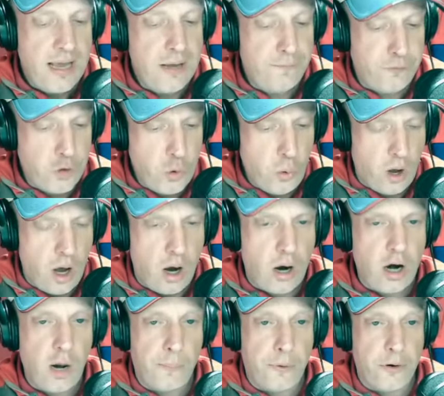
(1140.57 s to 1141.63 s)
if you
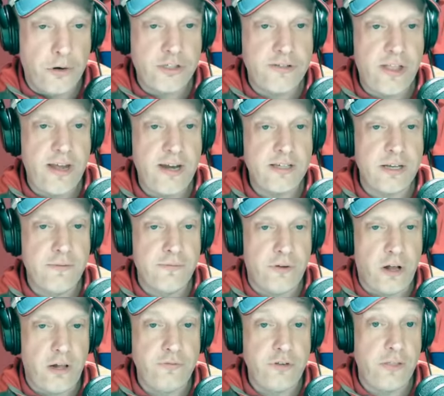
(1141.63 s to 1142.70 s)
are a person that is
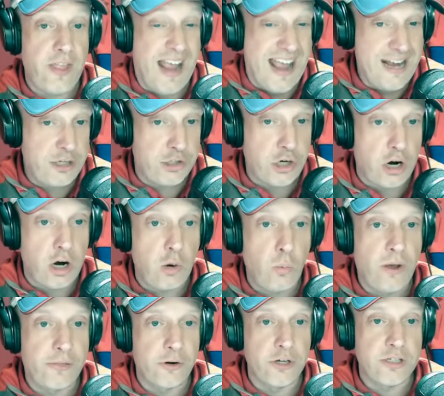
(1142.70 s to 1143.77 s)
involved in HR,
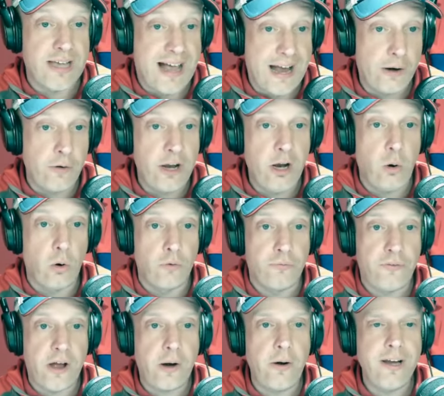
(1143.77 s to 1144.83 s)
whether it's hiring or
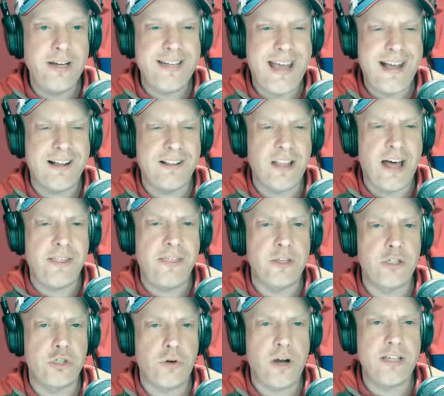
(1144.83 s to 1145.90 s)
firing, take a lot of the
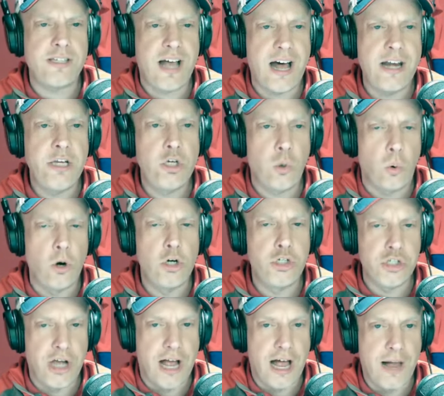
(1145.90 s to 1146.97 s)
stress out of your
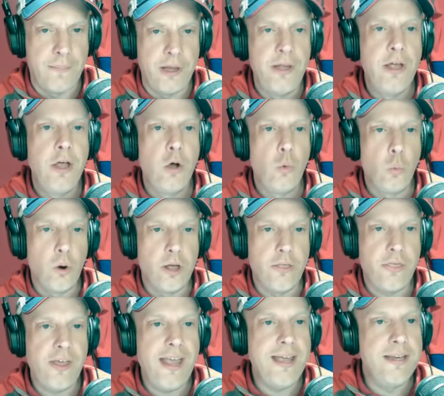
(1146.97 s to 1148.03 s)
job
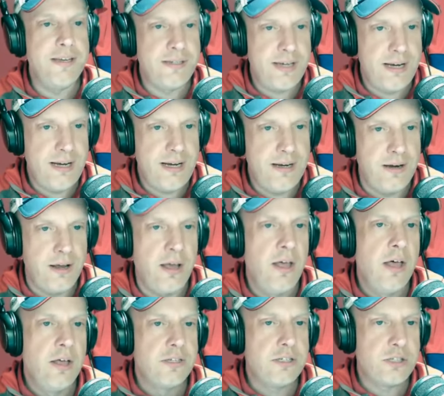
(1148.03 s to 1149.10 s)
with Indeed.
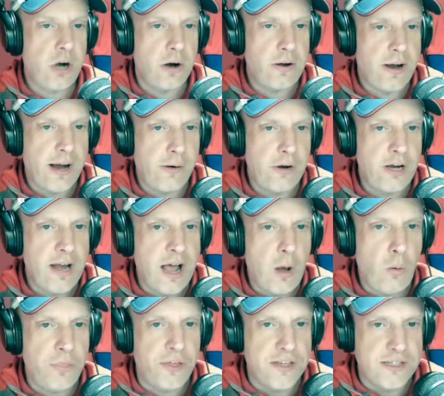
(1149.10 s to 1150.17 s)
Start hiring
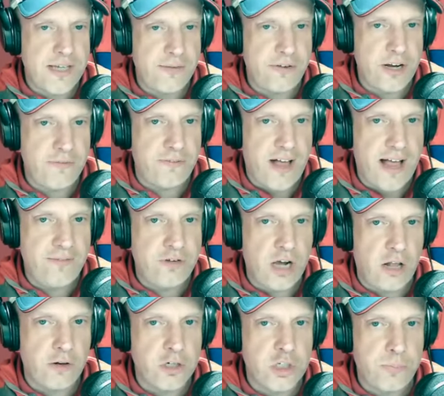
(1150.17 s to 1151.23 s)
now with a
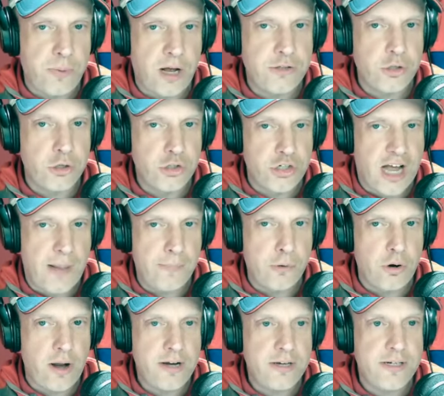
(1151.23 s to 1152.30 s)
$75 sponsored job
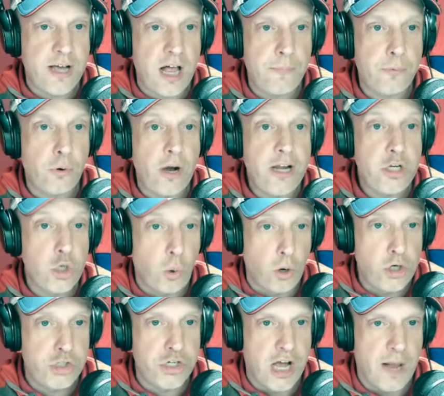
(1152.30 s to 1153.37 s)
credit to upgrade
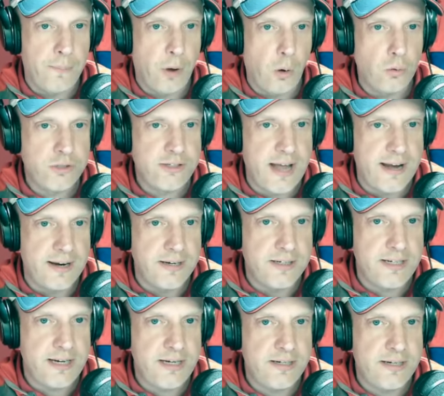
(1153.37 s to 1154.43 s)
your job post at
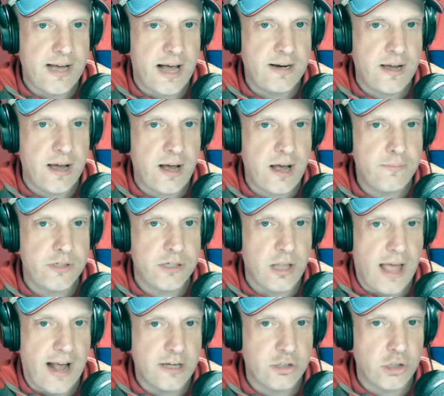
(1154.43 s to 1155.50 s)

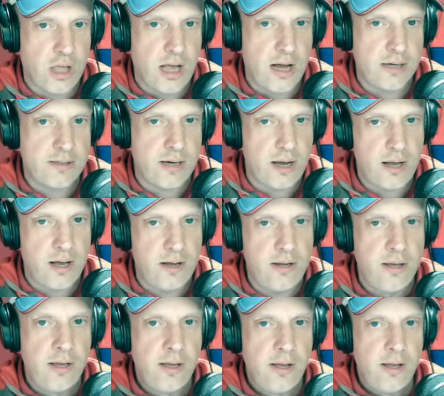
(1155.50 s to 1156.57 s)
Indeed.com/locked
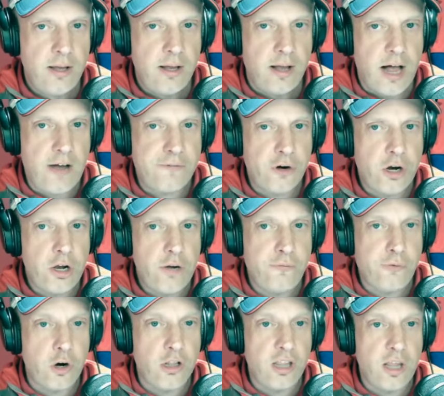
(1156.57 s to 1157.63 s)
on. Offer
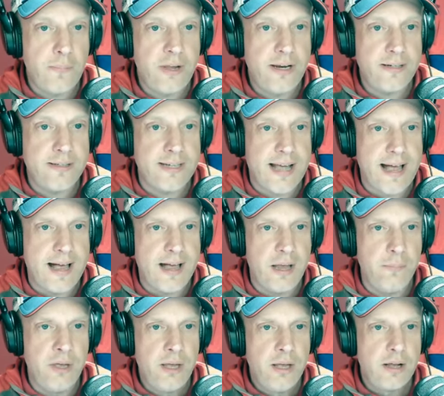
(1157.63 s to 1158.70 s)
good for a limited
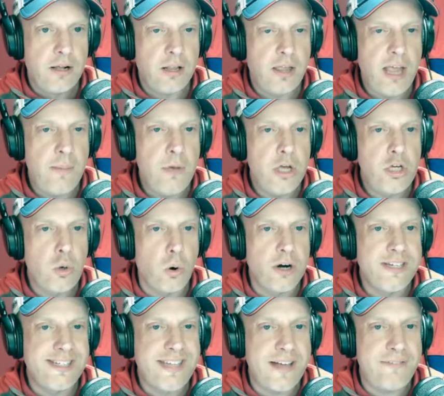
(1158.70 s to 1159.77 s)
time. Claim
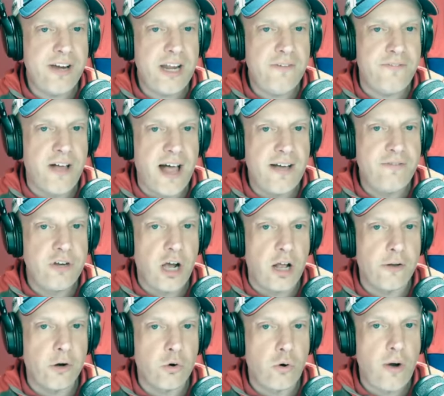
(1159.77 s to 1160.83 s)
your
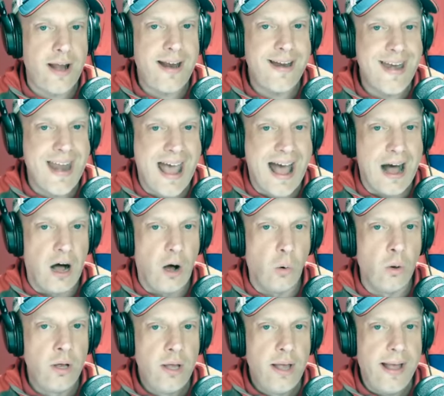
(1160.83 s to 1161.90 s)
$75 credit
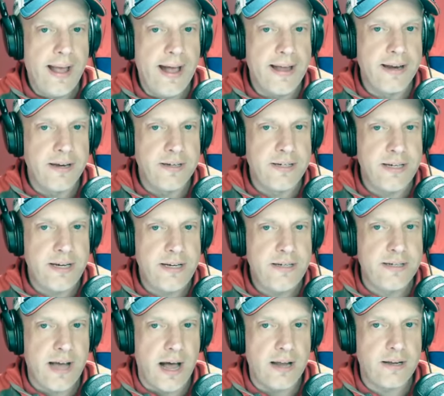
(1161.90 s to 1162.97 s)
now at
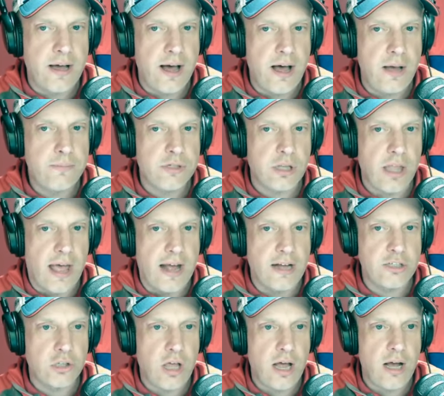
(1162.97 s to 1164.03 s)

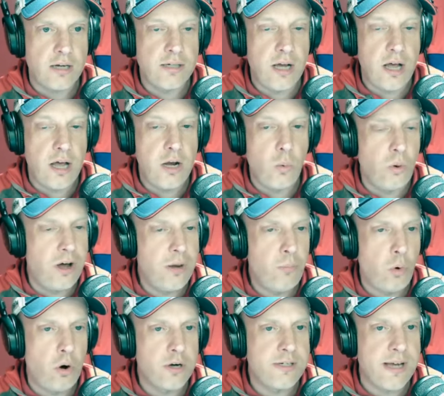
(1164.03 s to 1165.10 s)
Indeed.com/locked on. One
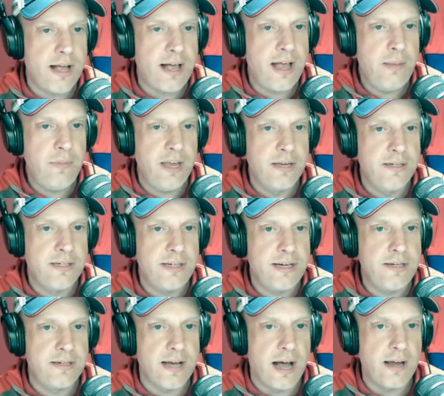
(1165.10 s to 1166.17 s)
more time,
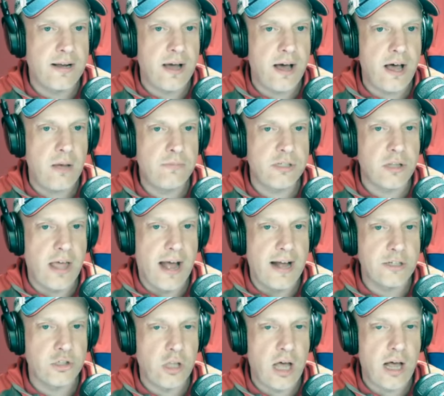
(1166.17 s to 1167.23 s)

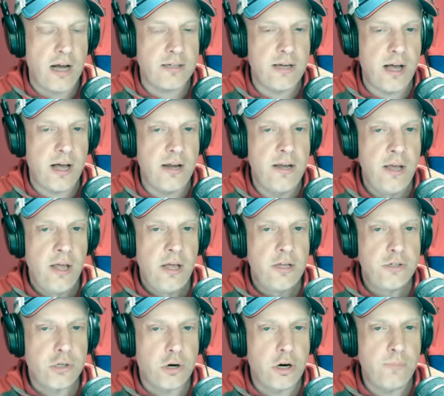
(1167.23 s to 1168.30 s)
Indeed.com/locked on.
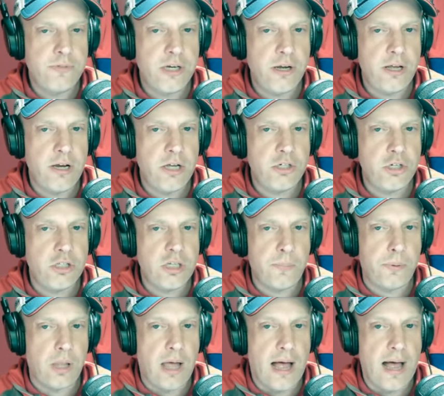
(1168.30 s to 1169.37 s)
Terms and conditions
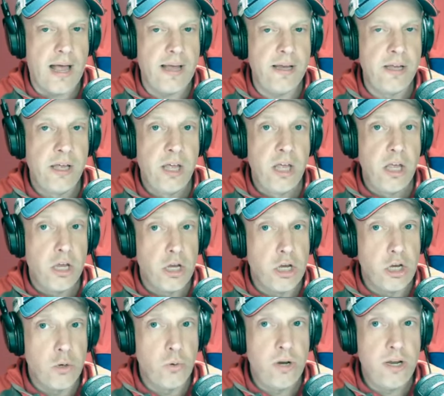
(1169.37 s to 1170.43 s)
apply.
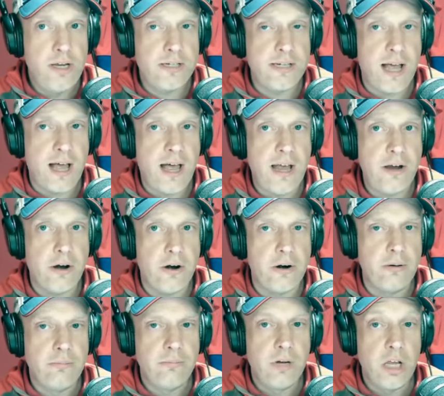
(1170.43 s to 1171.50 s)
You need to
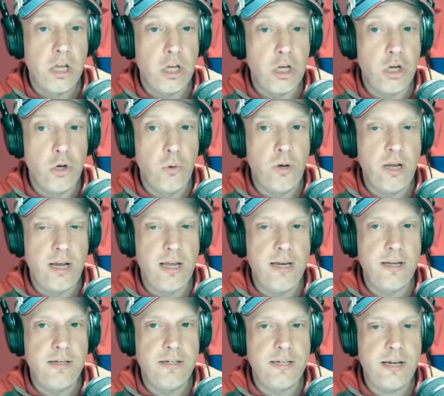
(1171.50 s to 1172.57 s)
hire. You
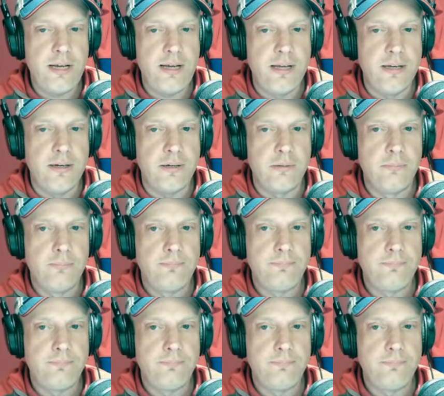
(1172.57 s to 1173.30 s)
need Indeed.